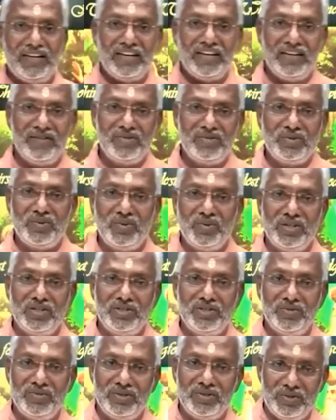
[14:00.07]
kind of
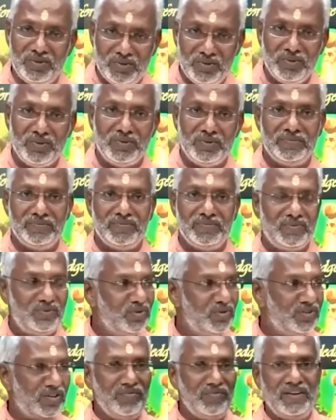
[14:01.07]
students with you to
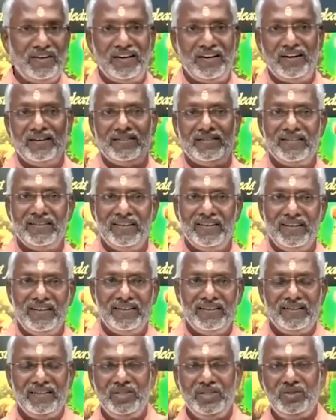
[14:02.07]
somewhere else.
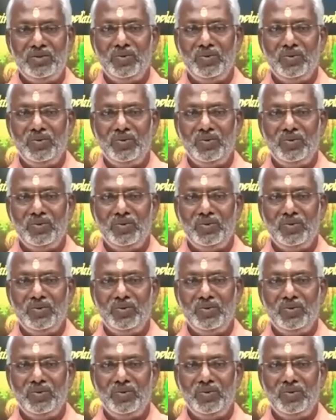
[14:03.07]
These